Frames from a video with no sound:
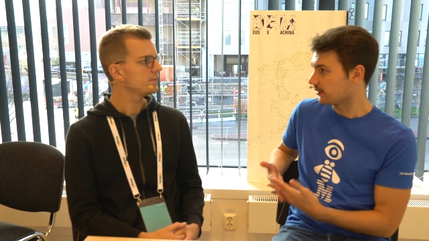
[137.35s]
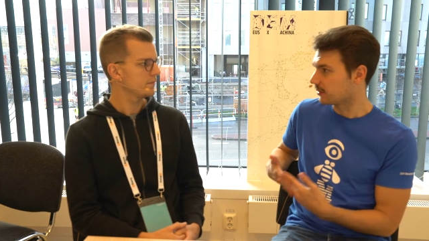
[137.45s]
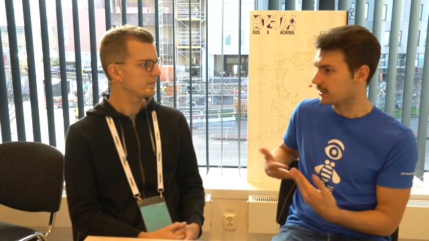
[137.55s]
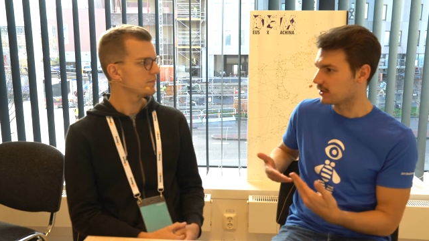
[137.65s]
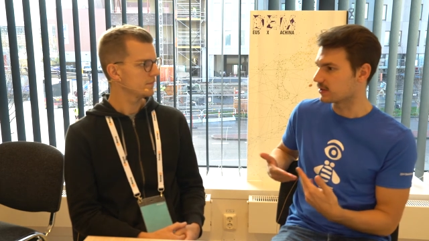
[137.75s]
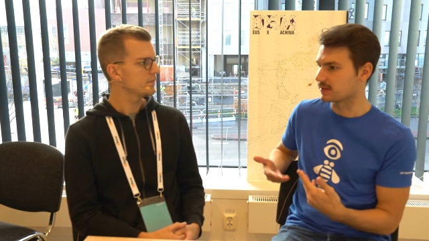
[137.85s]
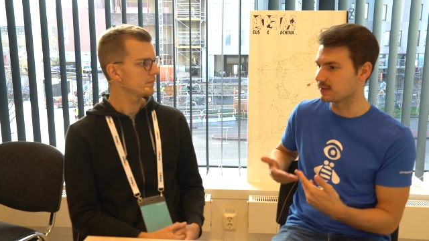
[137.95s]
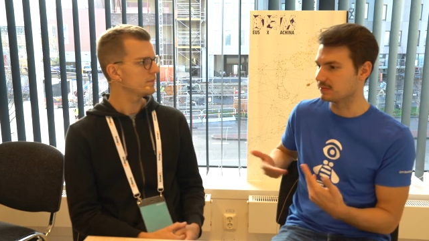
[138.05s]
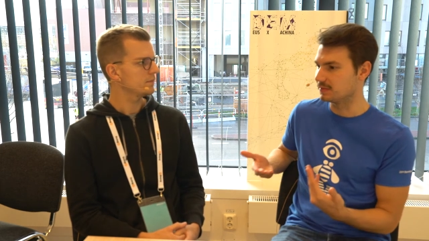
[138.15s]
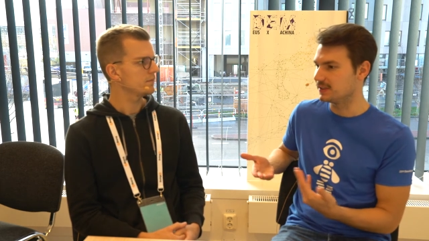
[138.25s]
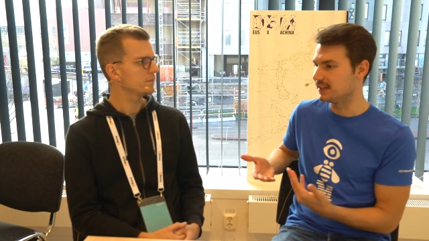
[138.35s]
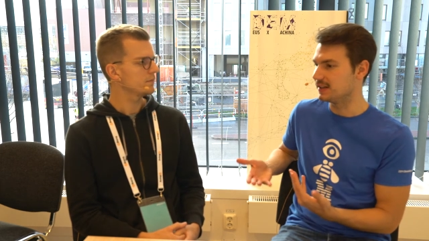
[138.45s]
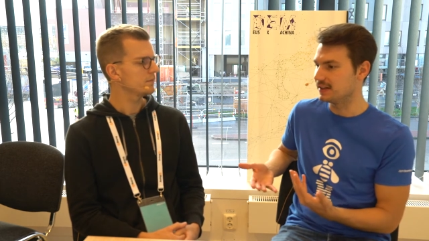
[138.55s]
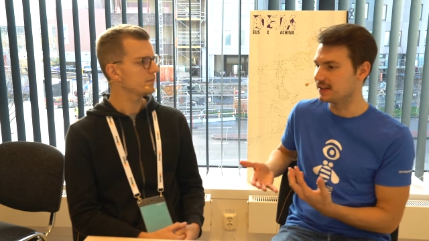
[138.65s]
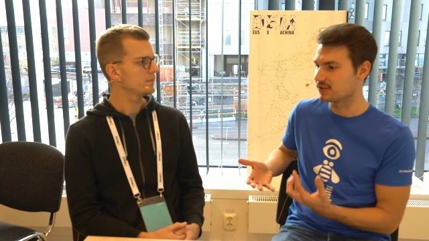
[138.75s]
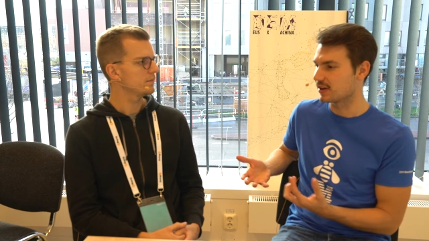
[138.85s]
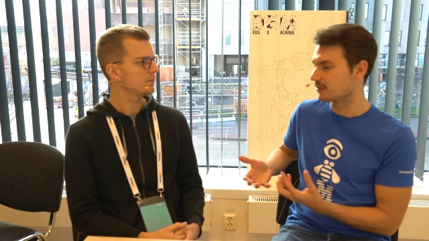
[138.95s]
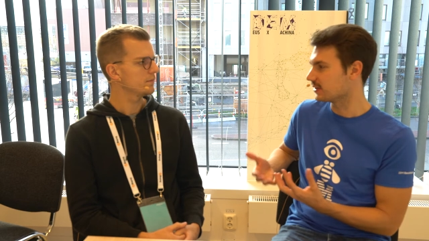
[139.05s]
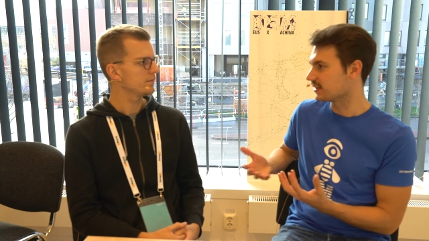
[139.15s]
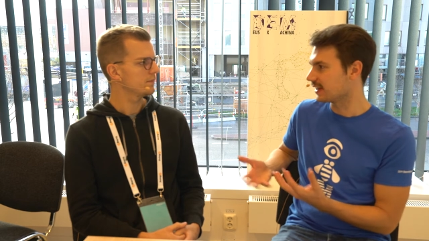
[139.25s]
Speaker 1: For because uh, mm. DDD in
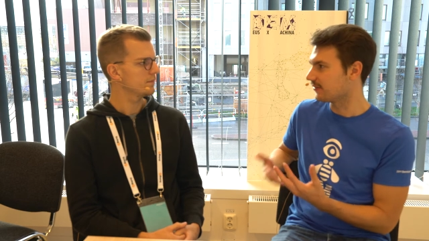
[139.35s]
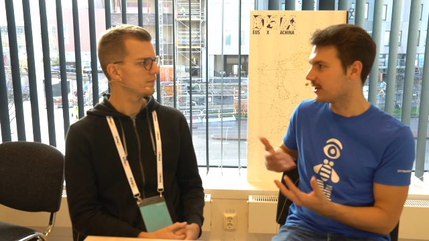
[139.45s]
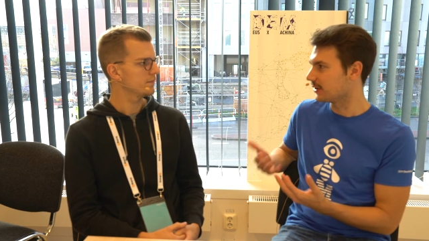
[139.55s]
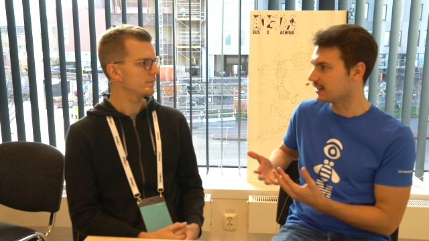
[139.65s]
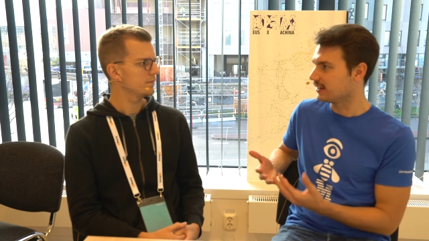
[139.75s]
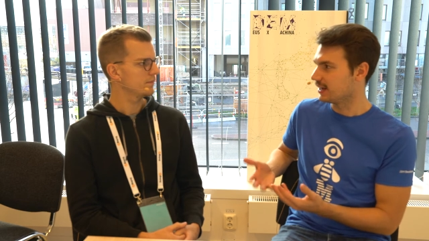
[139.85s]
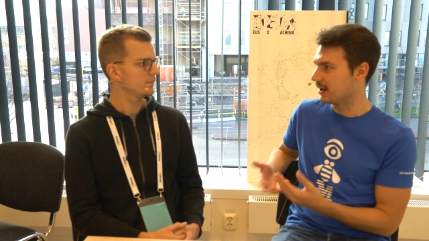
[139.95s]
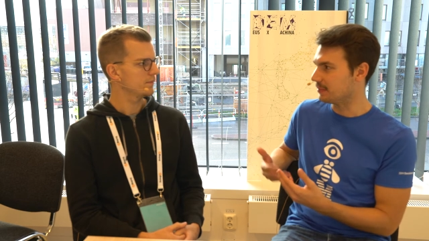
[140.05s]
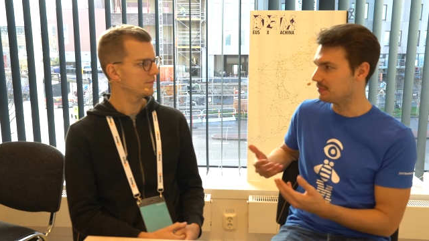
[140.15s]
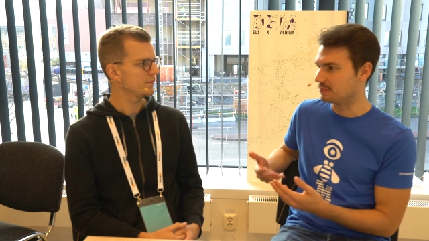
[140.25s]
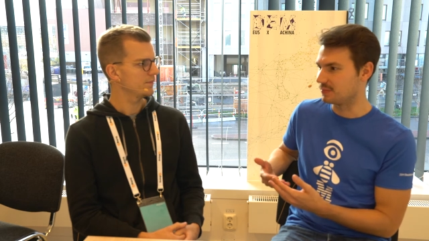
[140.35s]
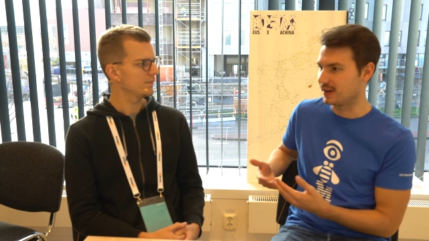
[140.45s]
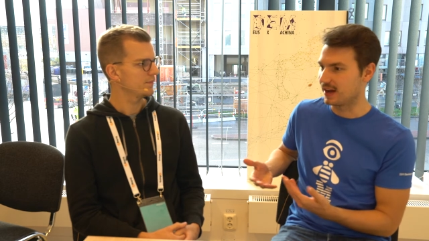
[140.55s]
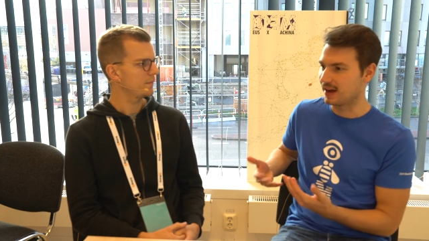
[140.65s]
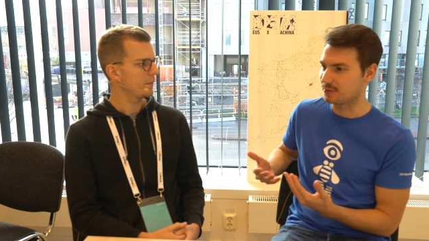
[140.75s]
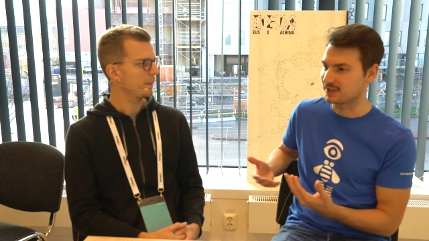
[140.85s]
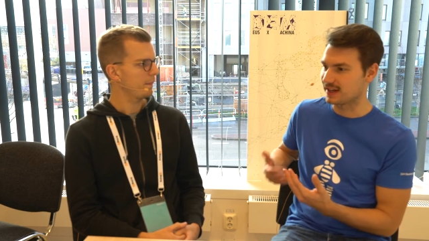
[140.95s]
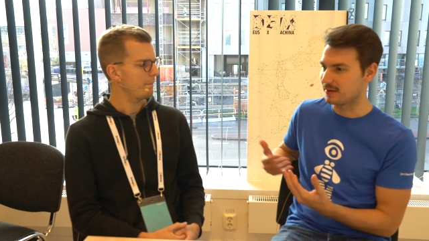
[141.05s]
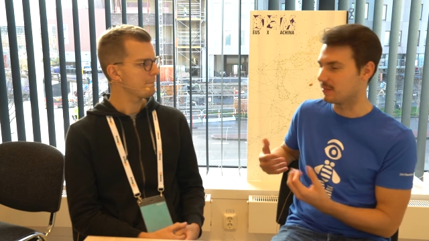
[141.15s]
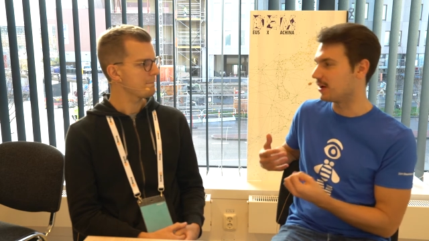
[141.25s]
general is like very uh, I would
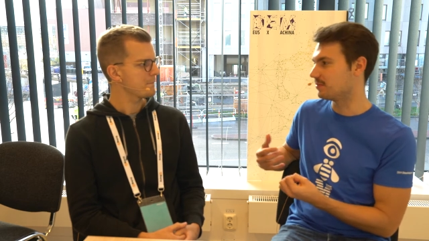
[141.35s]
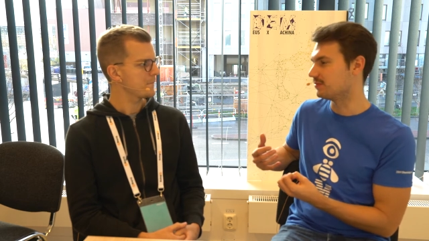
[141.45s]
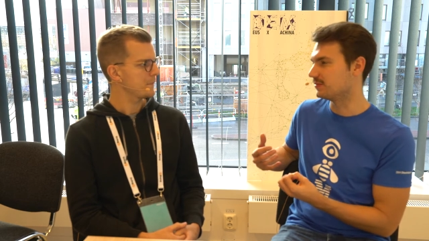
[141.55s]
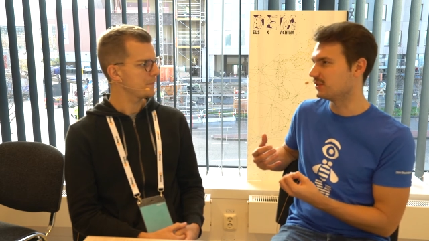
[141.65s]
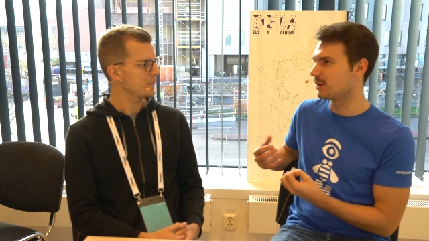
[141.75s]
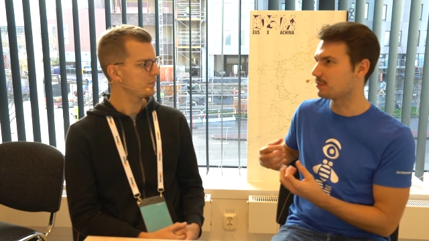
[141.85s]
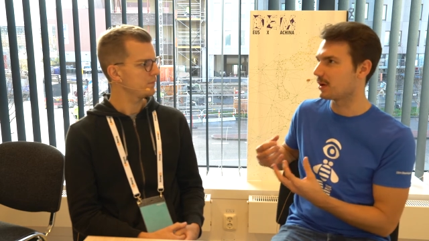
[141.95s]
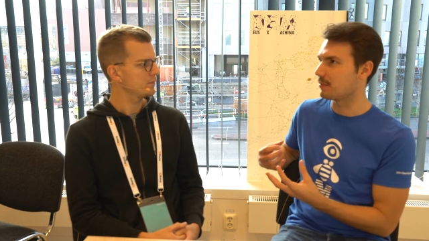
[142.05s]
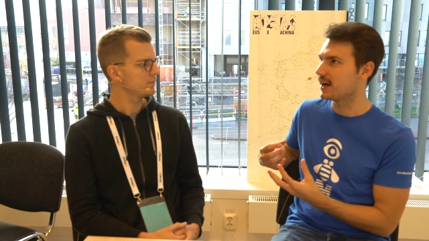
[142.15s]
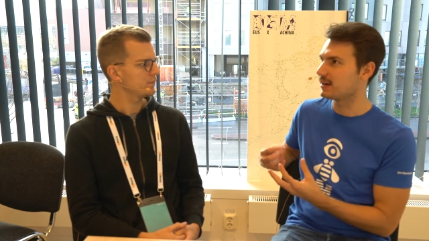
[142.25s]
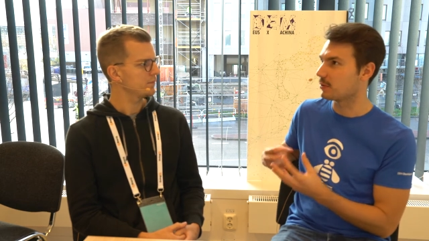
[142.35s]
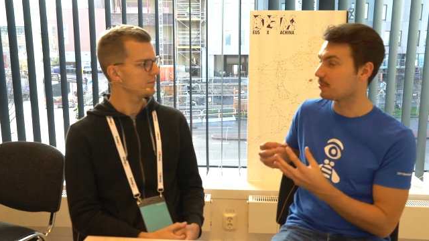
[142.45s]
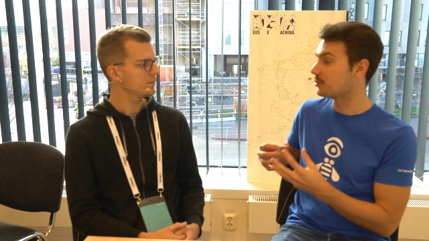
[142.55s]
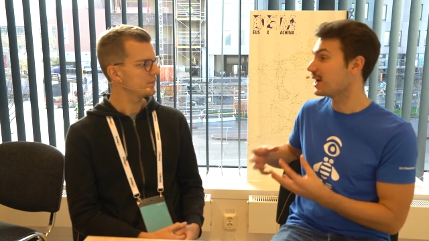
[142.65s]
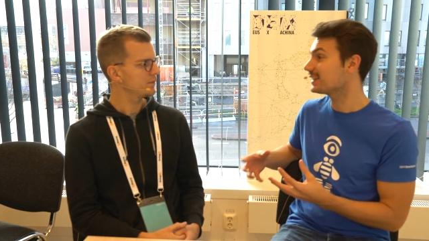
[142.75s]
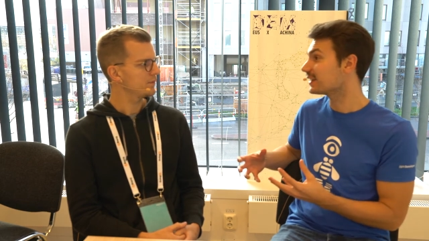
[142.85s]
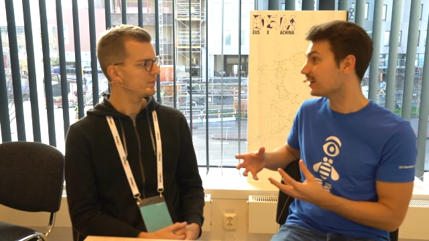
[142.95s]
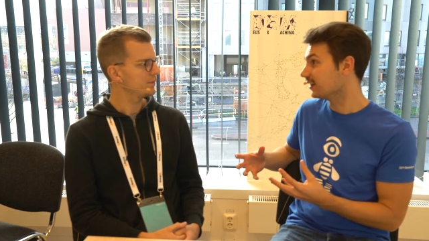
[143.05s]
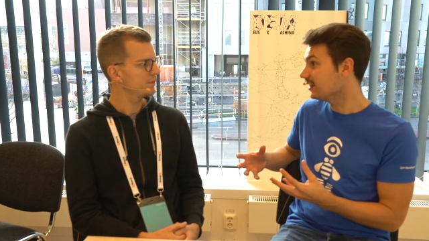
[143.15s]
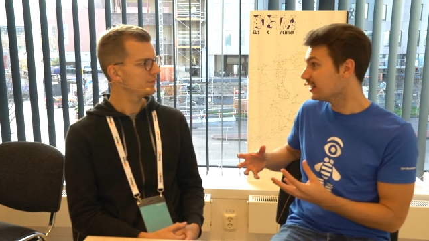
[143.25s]
say uh, not pragmatic but
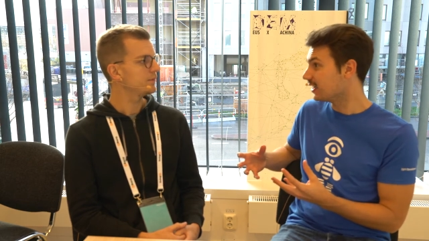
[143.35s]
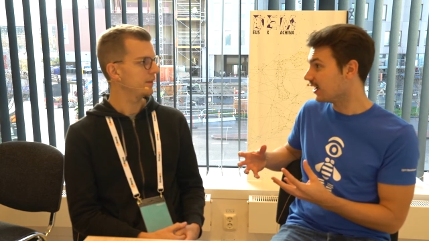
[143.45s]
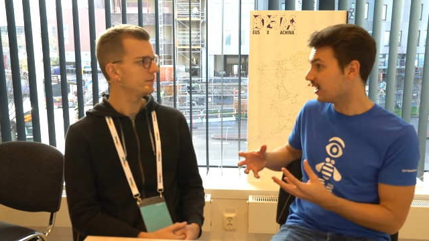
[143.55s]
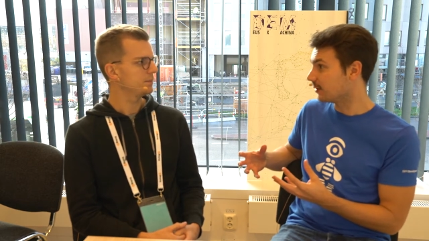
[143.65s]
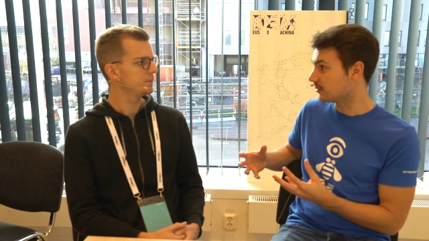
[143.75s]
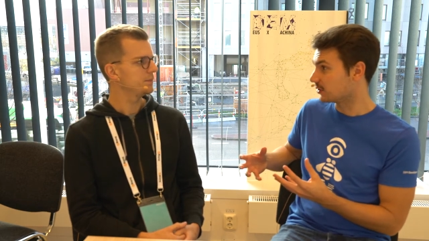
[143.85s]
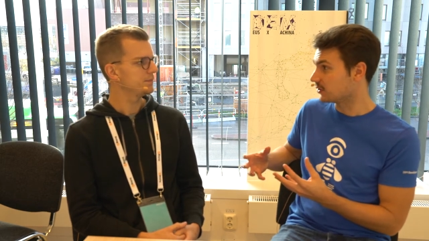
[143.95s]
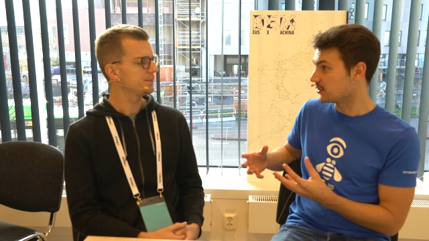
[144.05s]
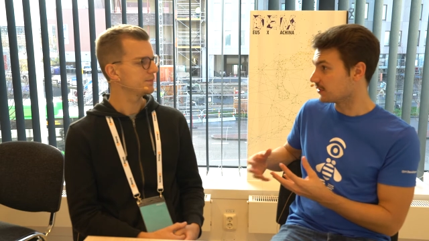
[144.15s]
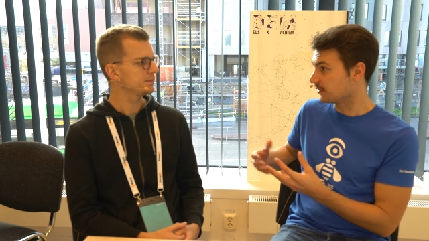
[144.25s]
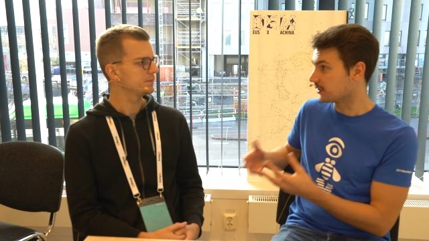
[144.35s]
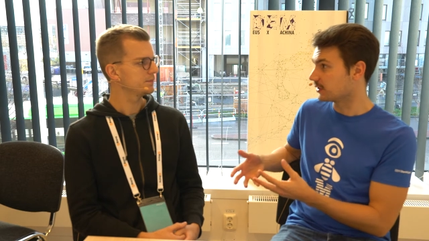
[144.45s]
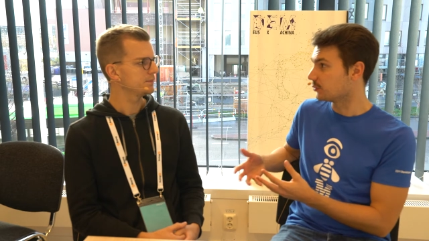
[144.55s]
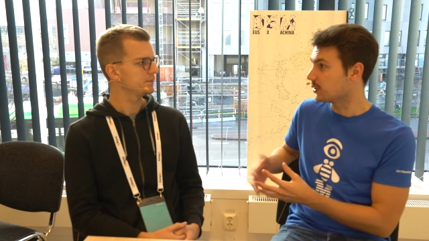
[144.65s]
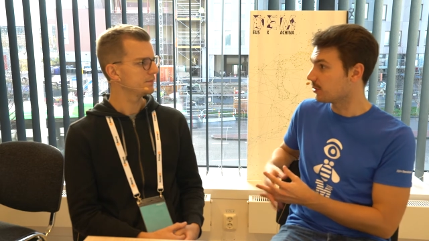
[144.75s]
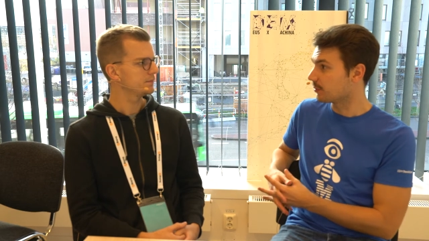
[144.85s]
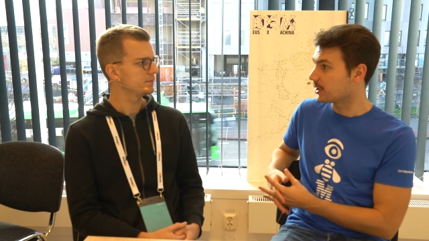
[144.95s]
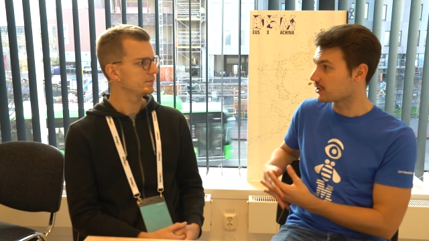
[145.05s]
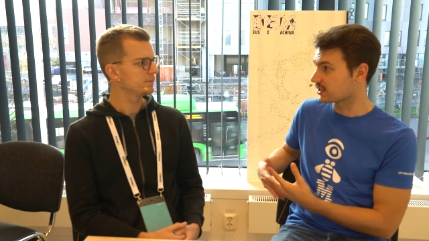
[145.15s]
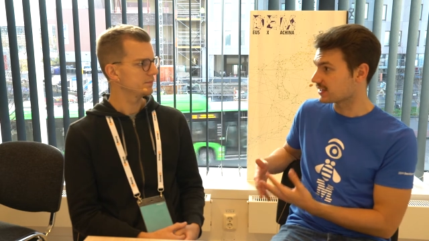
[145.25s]
practical yeah. um, to use for rework
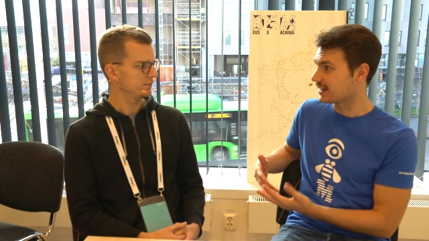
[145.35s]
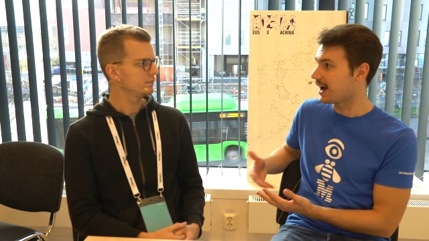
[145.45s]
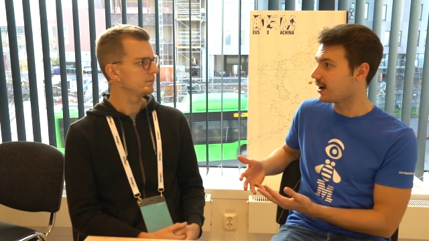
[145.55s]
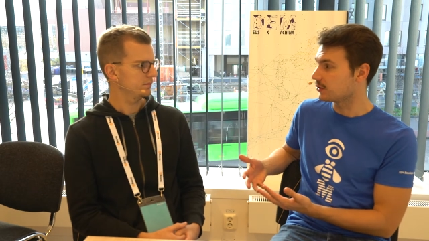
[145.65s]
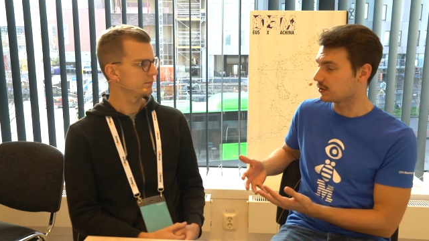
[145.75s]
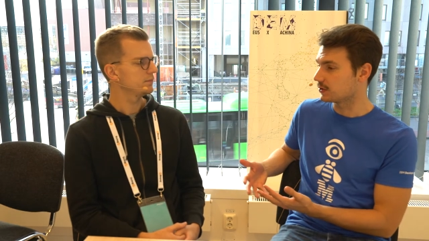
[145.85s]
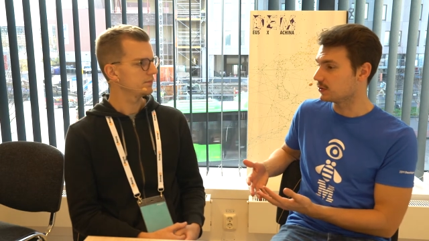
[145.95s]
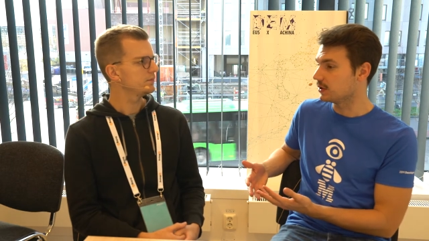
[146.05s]
projects and how to